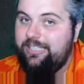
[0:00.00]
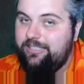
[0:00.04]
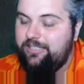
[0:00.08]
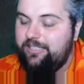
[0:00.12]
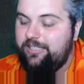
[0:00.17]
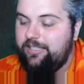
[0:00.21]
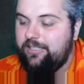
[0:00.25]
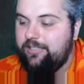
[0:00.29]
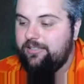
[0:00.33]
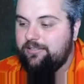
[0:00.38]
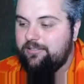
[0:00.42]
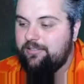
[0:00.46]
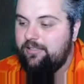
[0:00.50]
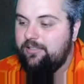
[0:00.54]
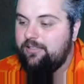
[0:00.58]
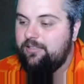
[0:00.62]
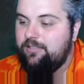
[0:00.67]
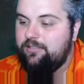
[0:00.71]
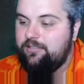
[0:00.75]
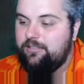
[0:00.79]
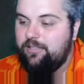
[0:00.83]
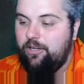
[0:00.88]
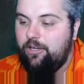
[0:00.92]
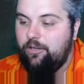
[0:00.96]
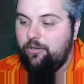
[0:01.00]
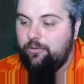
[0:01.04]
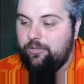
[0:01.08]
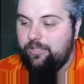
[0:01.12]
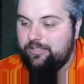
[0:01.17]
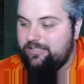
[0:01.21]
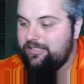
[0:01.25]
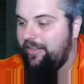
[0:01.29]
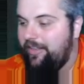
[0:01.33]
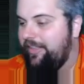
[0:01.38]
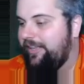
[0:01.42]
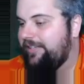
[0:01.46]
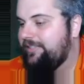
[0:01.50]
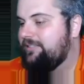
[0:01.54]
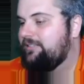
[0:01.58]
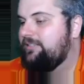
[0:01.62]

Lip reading: tiers. So, listen to this.